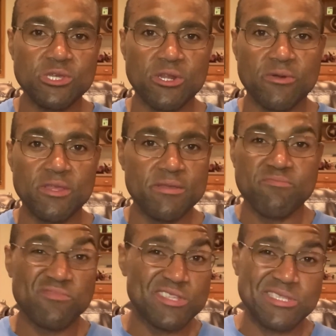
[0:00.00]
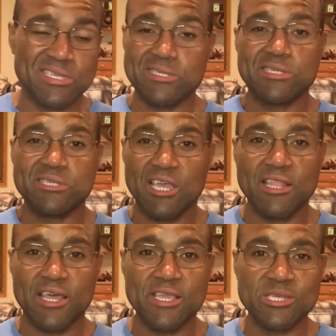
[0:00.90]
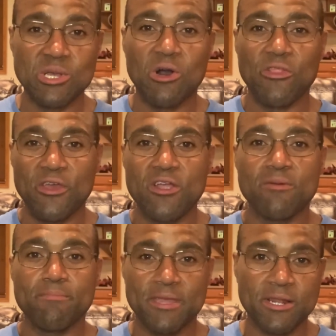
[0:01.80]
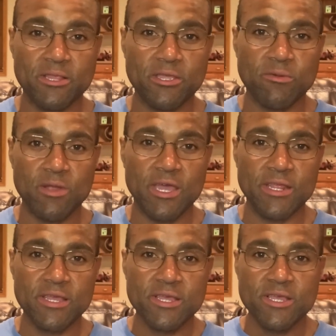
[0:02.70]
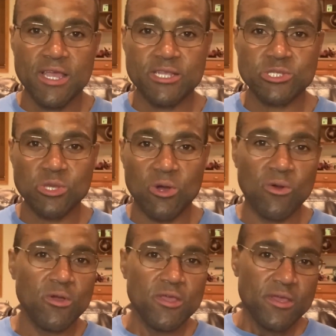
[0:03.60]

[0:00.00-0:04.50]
You know, it doesn't sound like he's all there mentally, right? And so